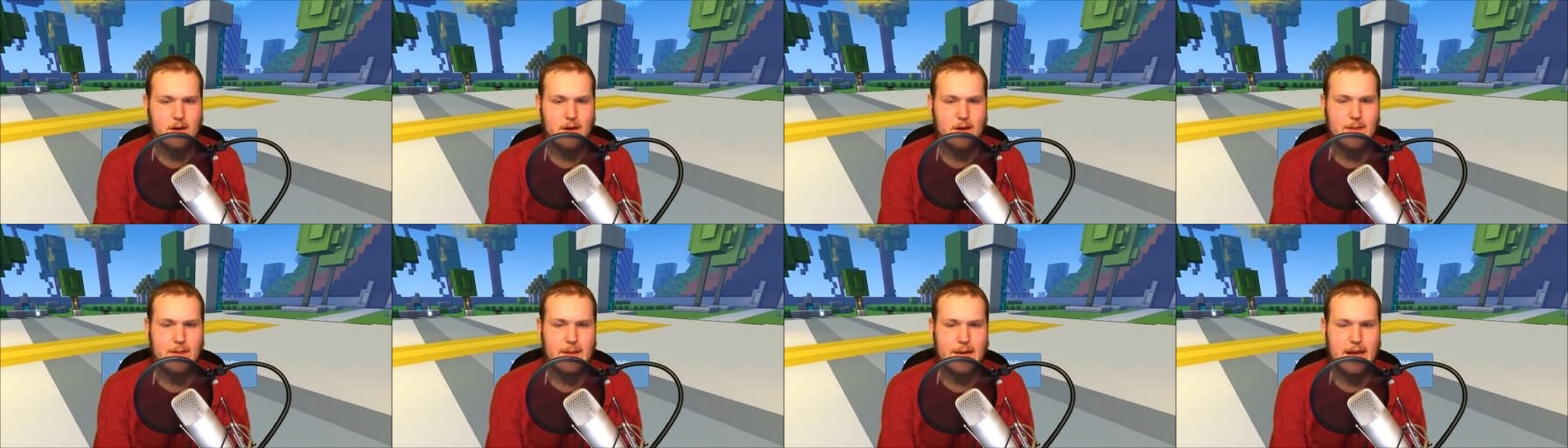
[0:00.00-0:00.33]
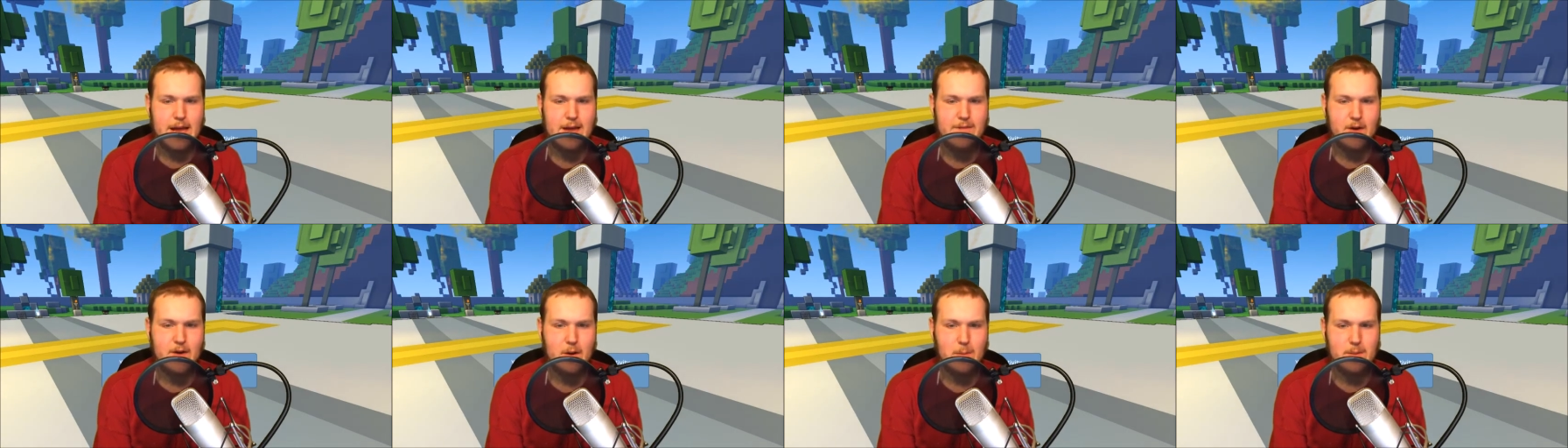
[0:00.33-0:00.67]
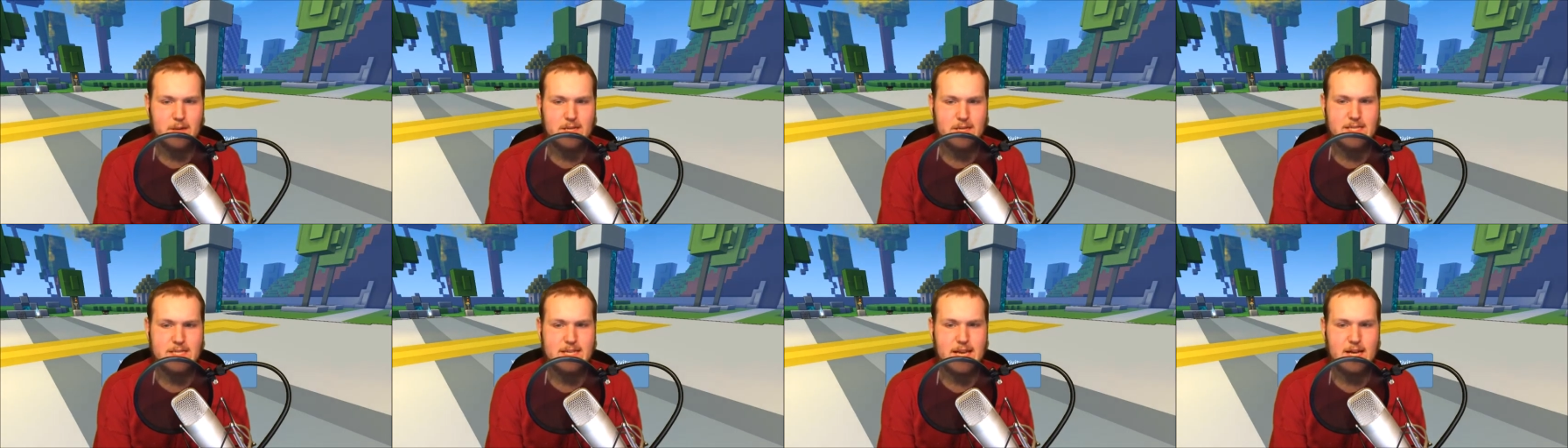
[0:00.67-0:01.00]
and they gave out
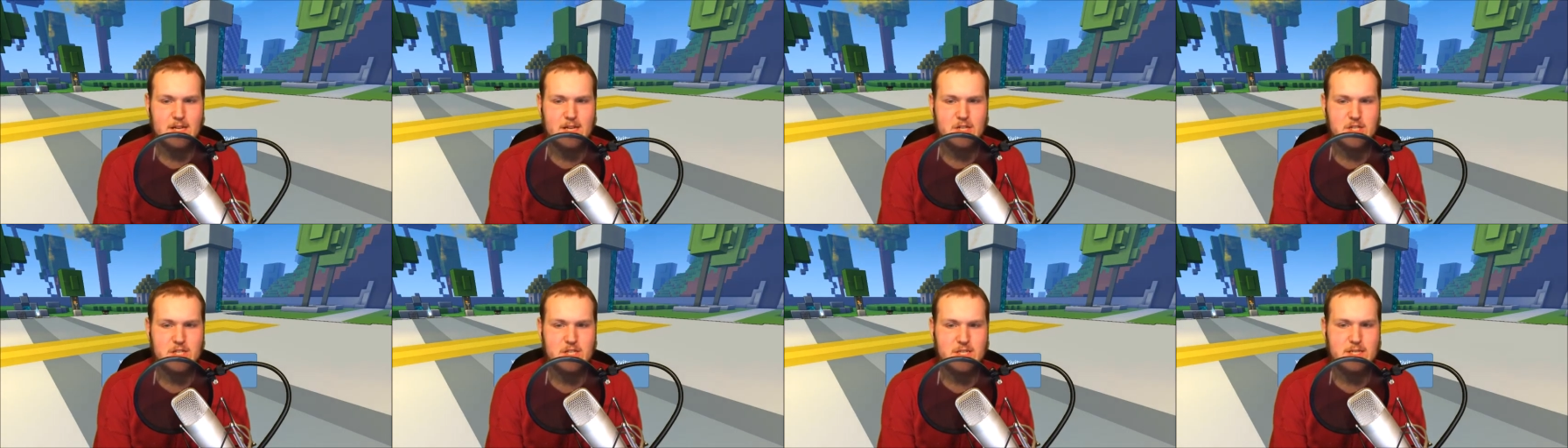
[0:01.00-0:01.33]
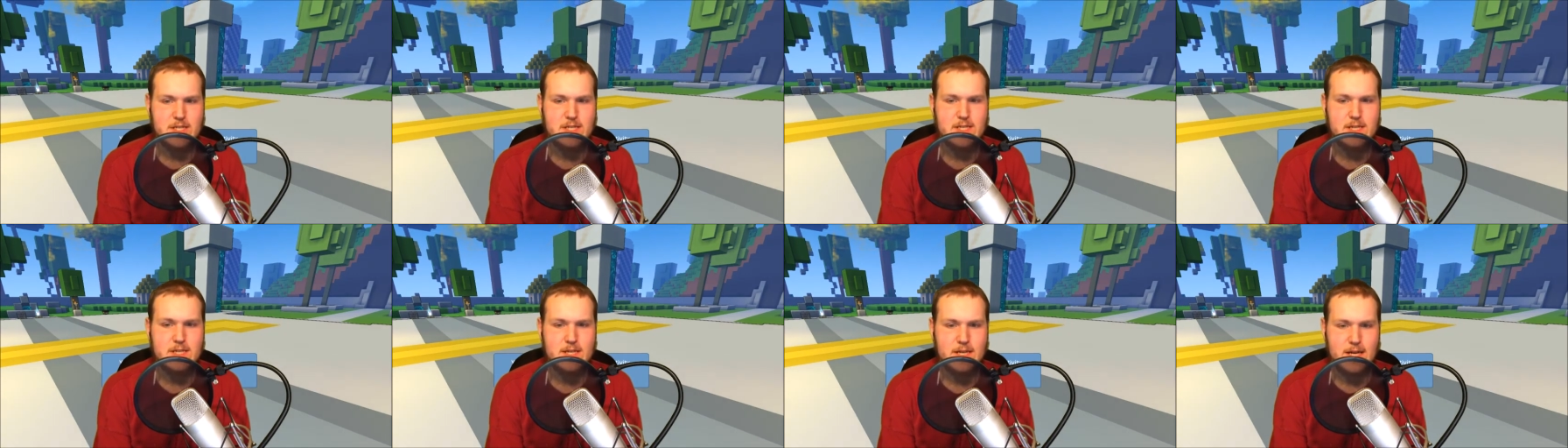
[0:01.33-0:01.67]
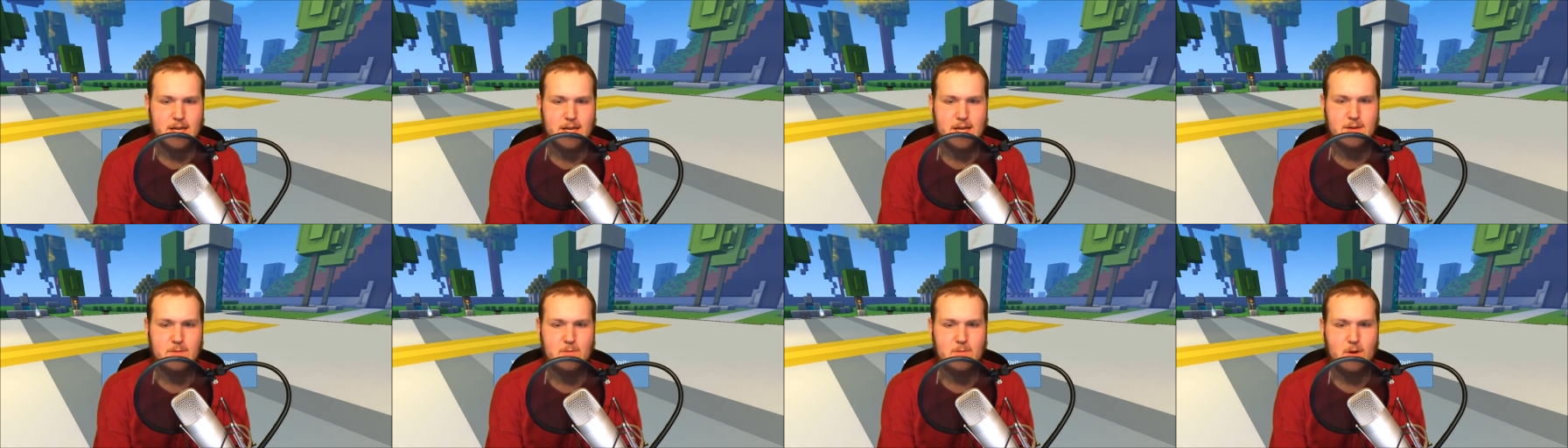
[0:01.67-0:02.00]
mustaches
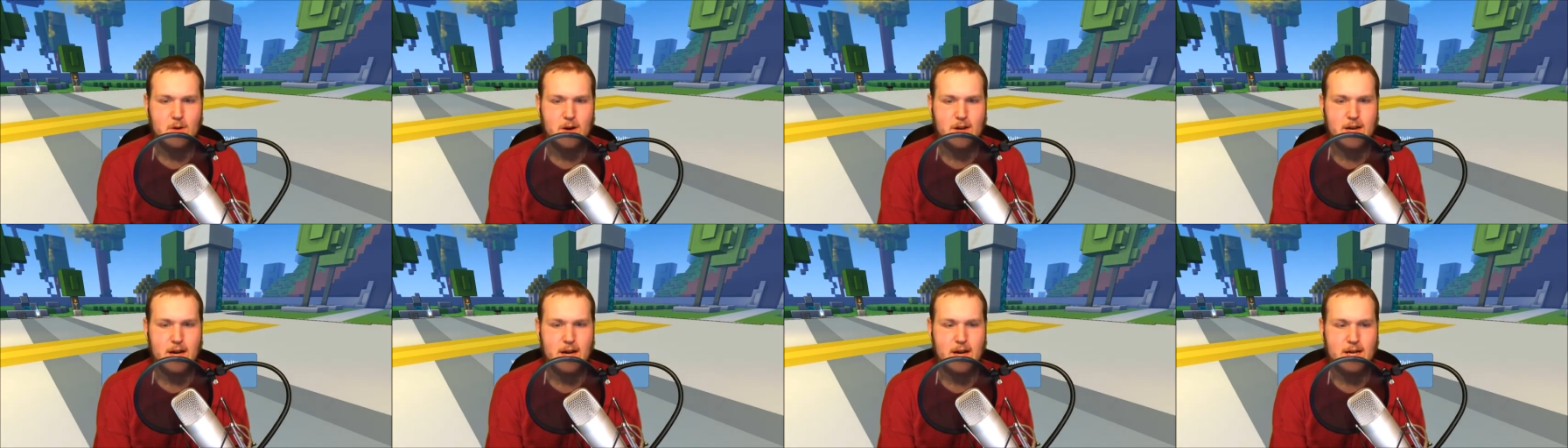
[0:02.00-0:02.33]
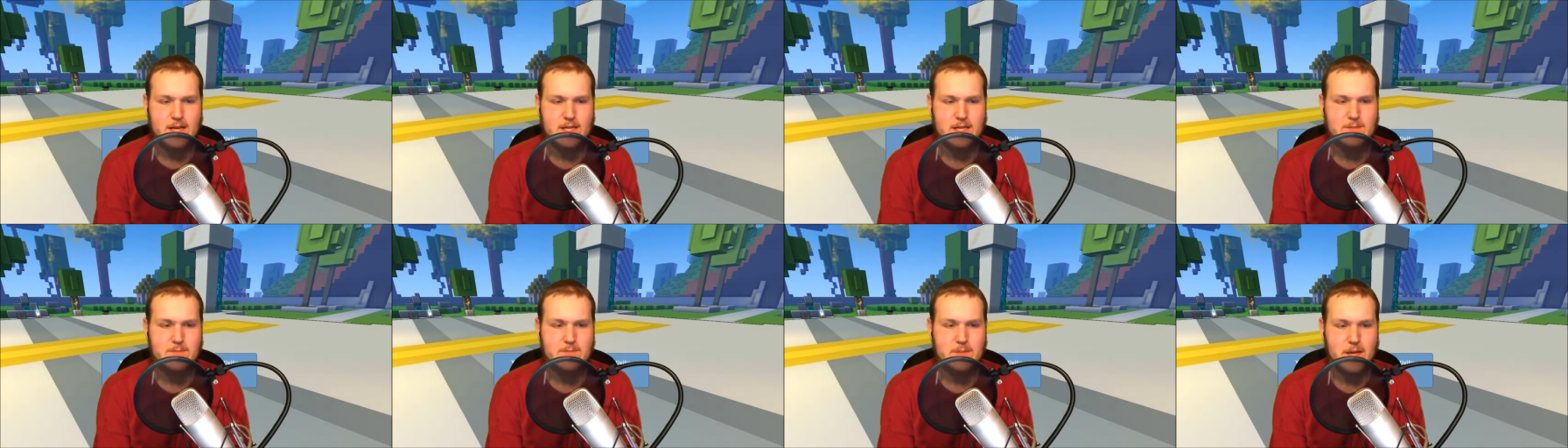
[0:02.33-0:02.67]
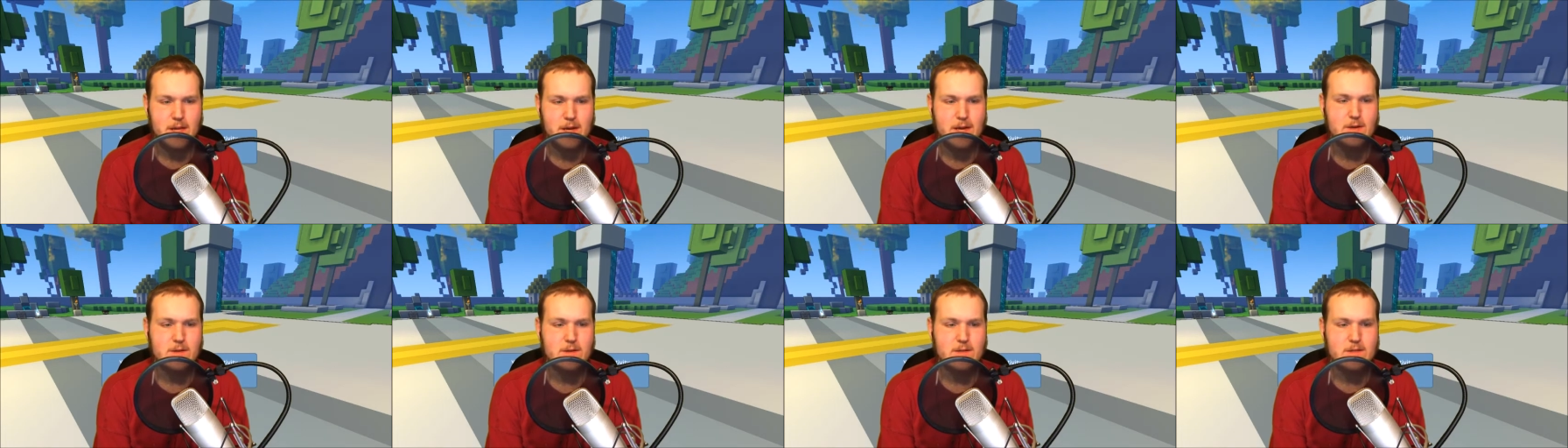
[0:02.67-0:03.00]
and whatnot to
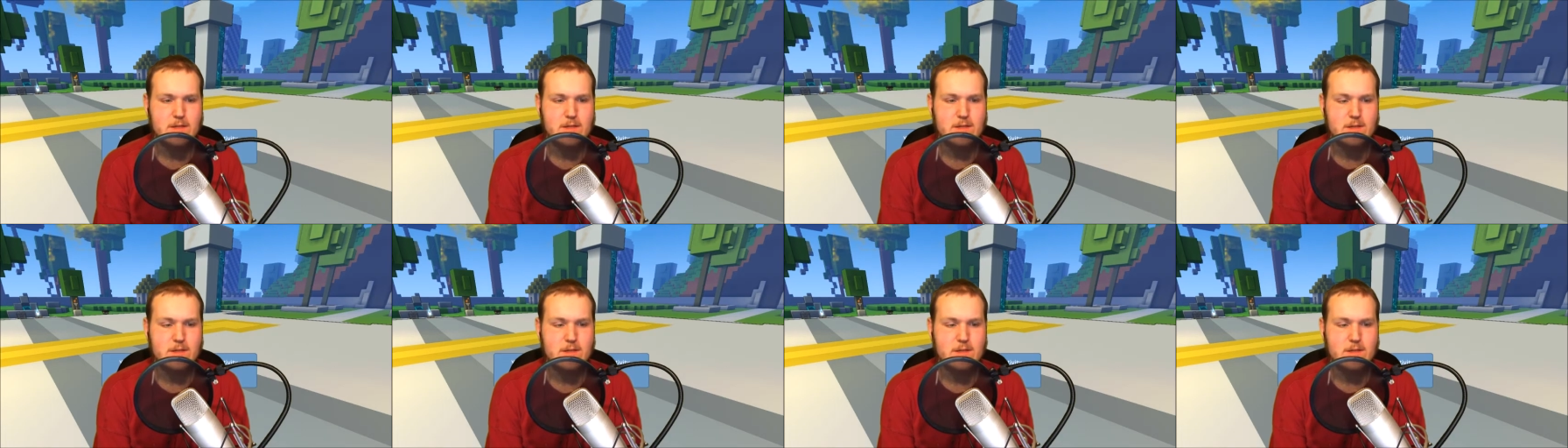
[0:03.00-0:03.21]
players.